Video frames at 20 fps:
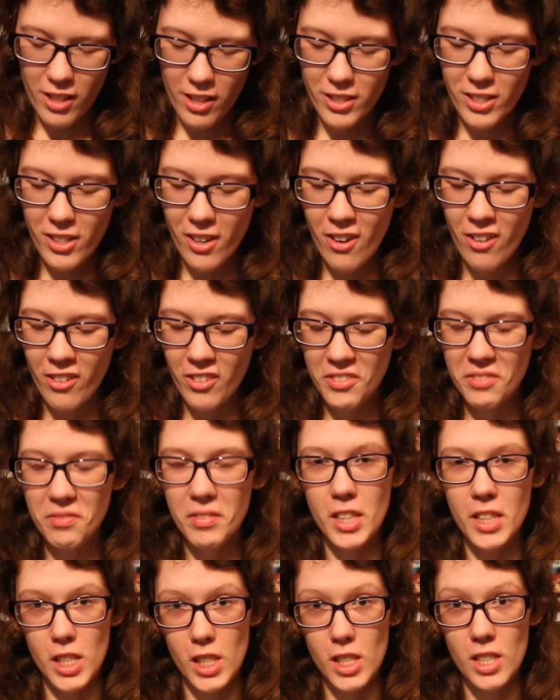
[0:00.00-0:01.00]
So
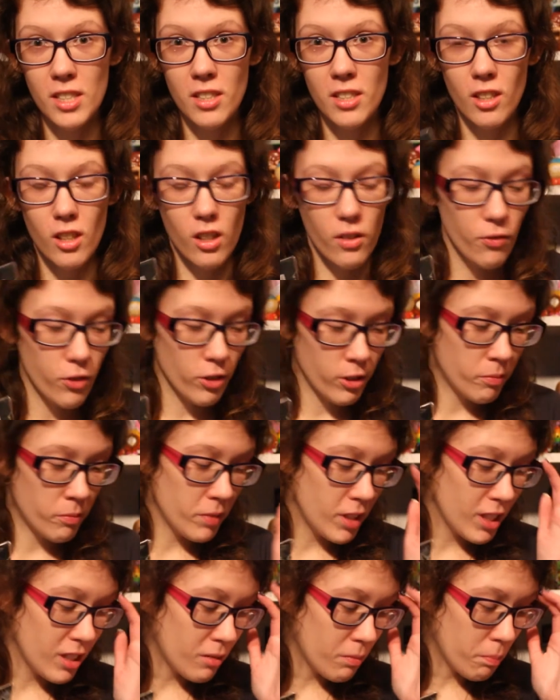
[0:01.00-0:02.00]
this is still
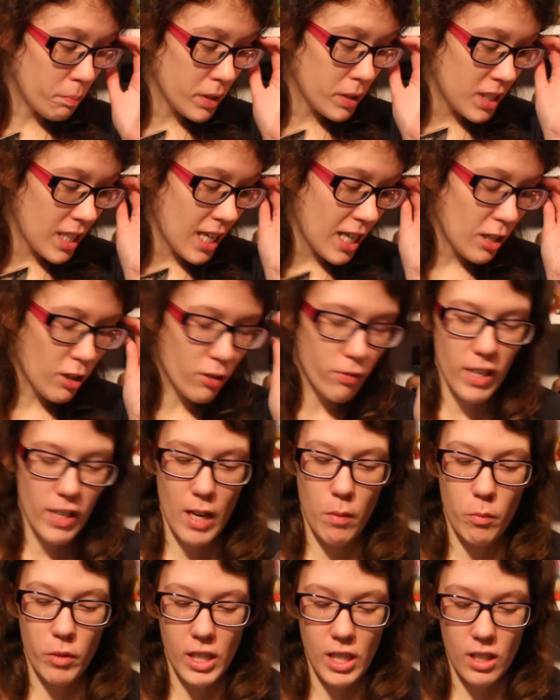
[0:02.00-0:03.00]
from the potato
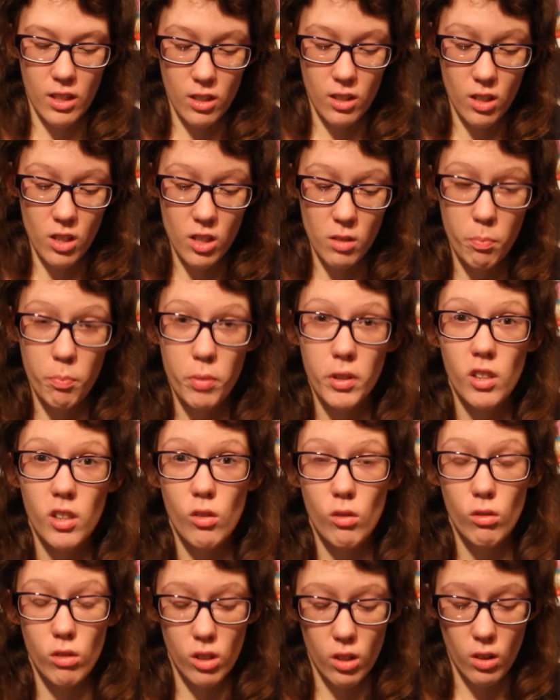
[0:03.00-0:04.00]
family, and this is
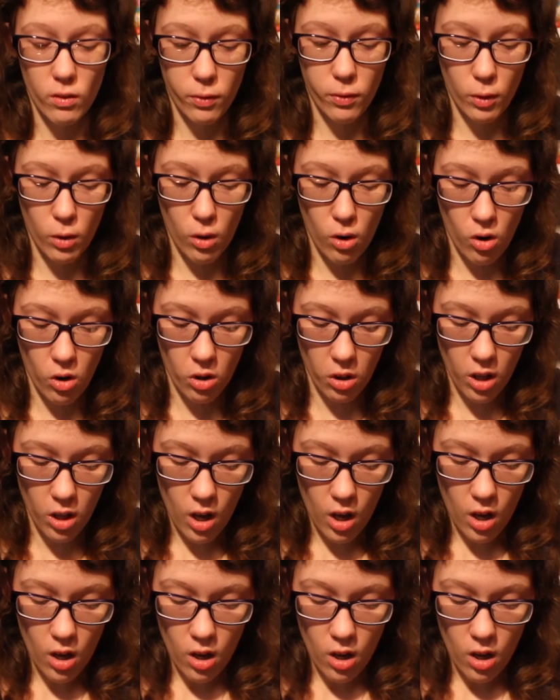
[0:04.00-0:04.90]
beautiful.